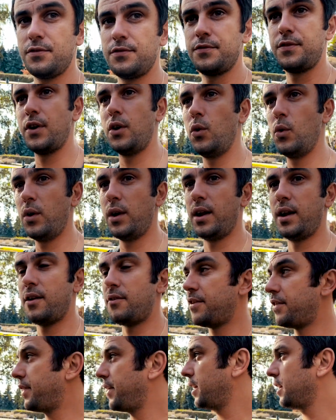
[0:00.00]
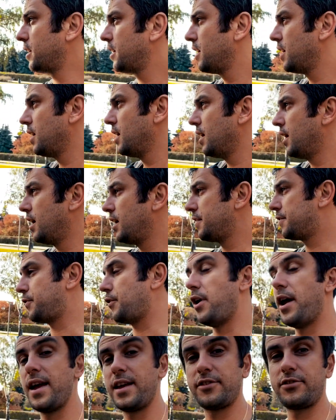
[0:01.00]
food and everything is for
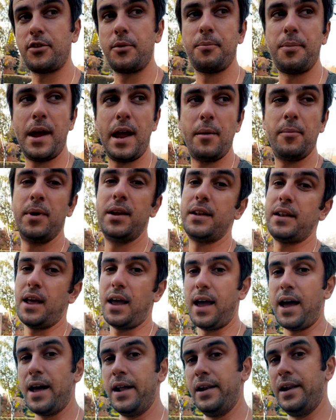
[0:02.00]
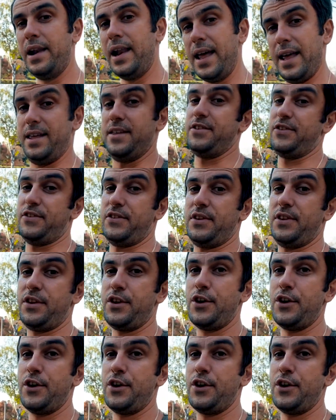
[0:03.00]
extra payment unless